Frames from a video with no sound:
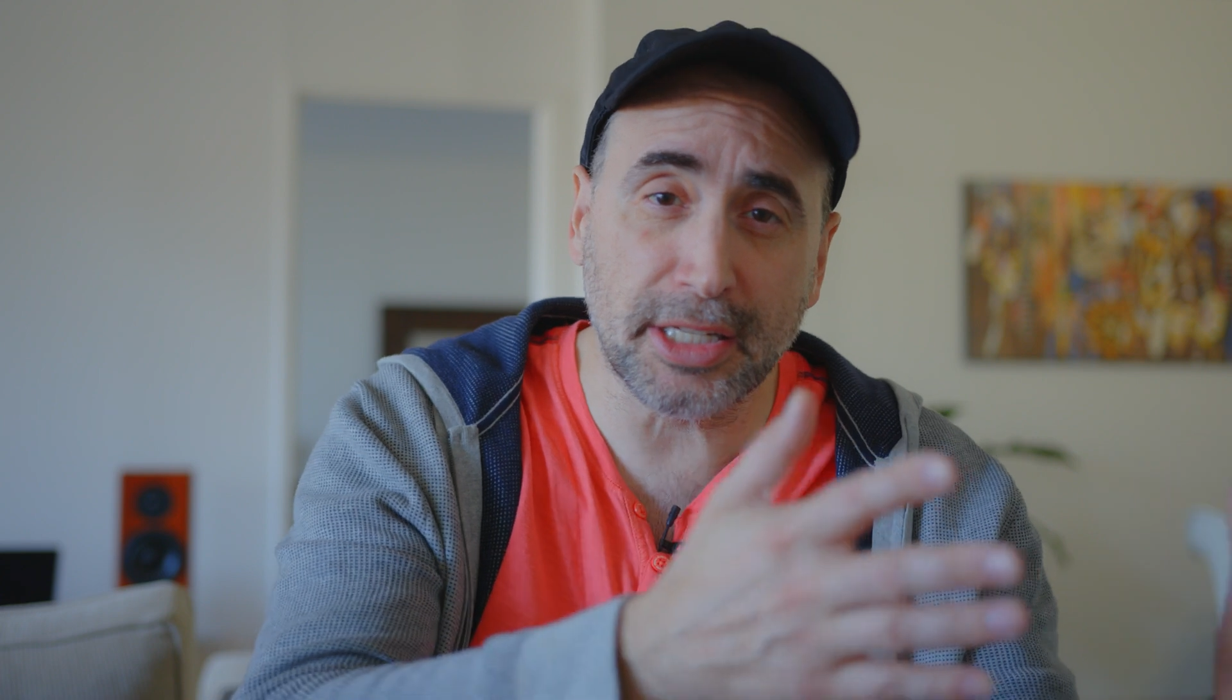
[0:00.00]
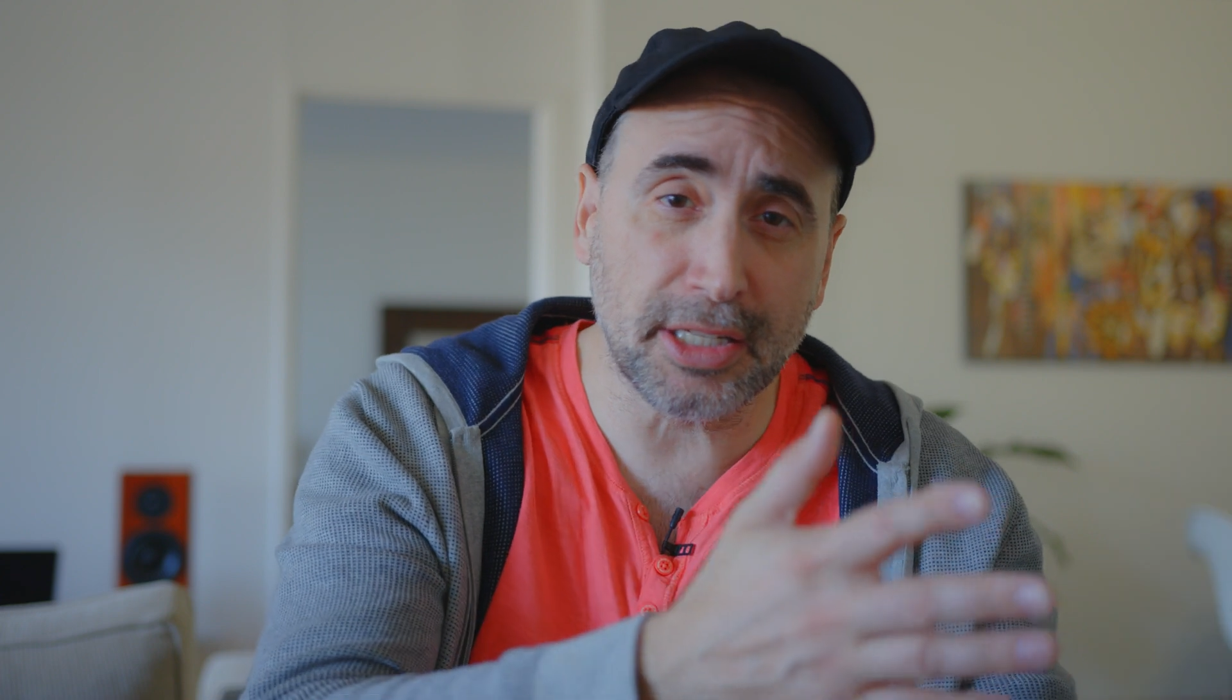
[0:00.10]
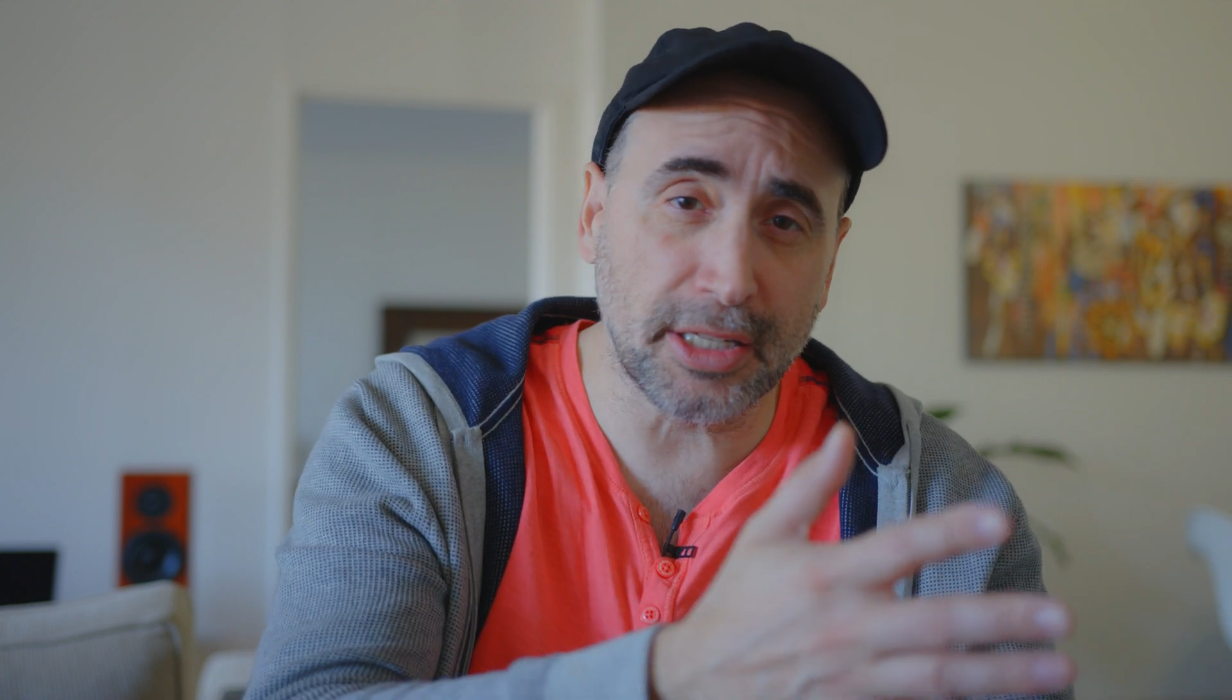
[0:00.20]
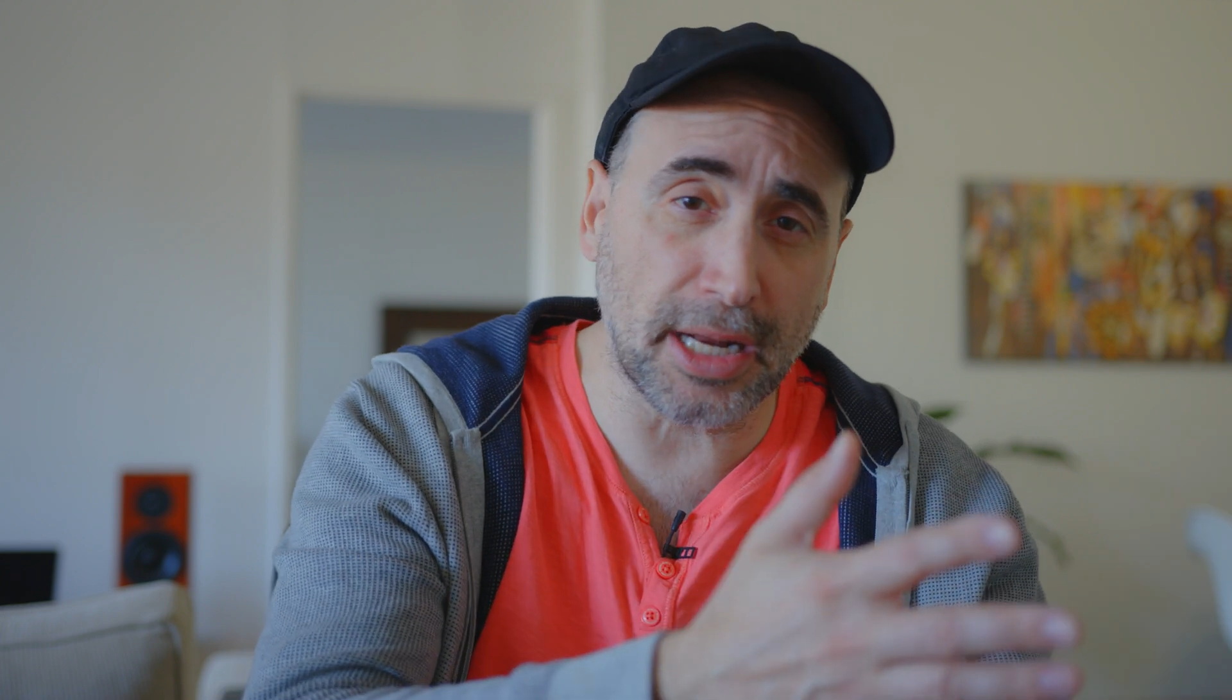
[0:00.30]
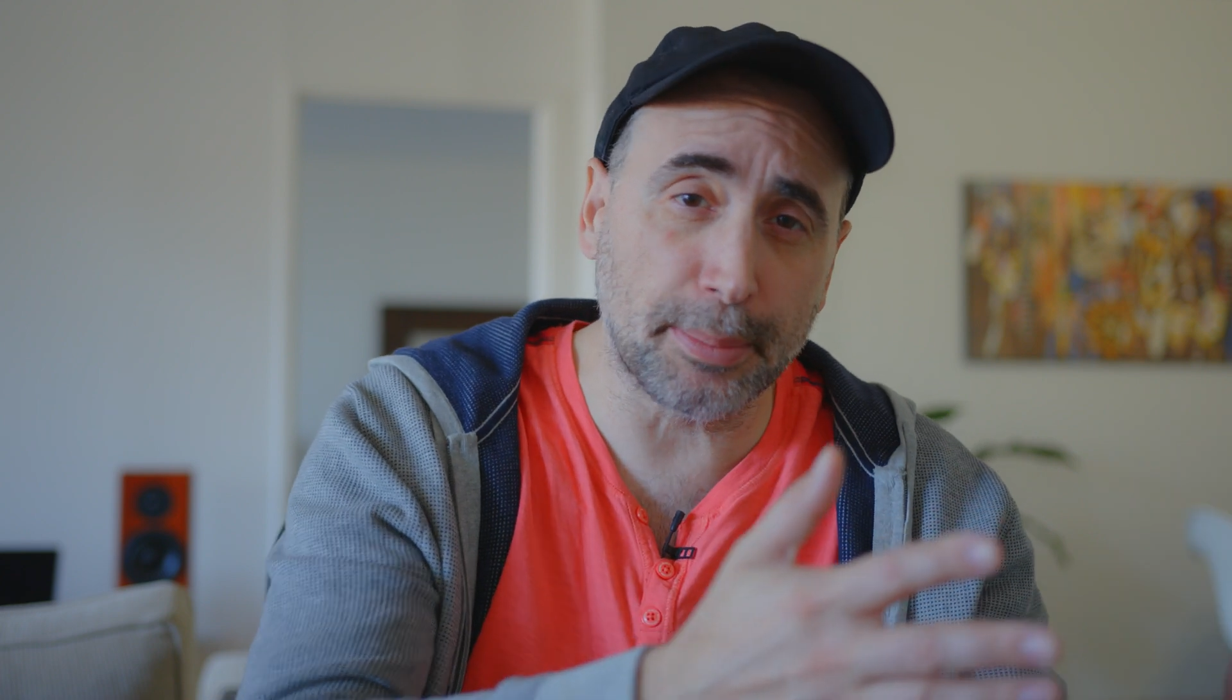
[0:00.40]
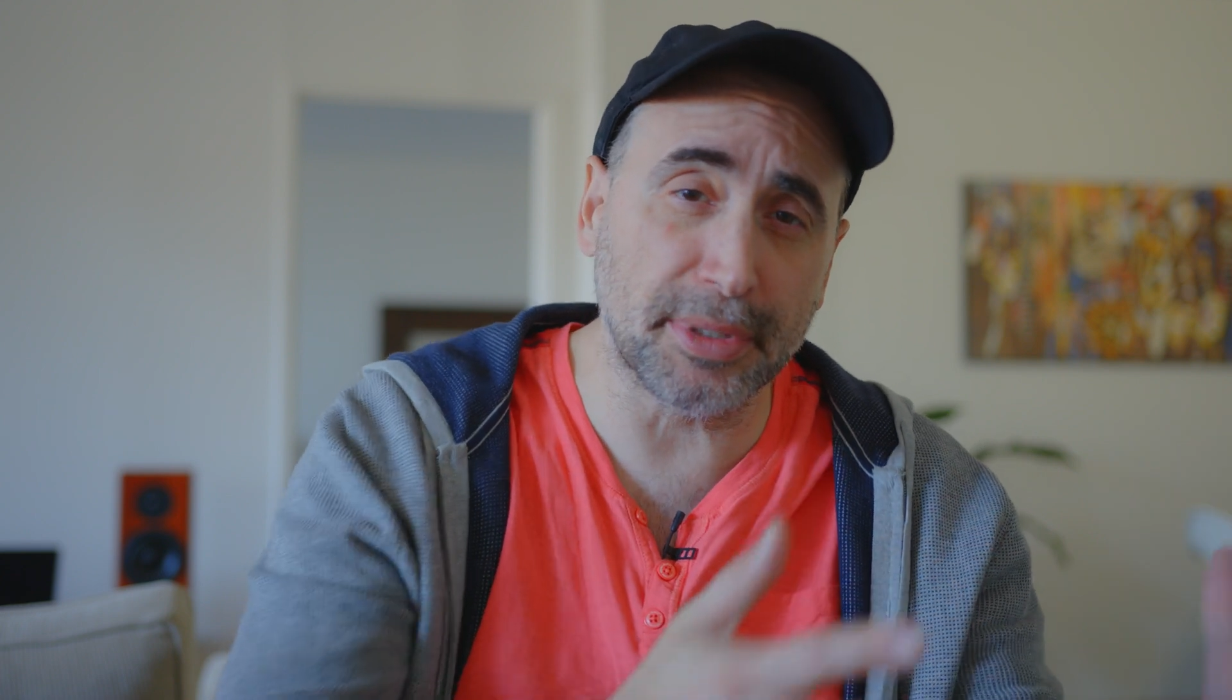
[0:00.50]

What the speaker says: into that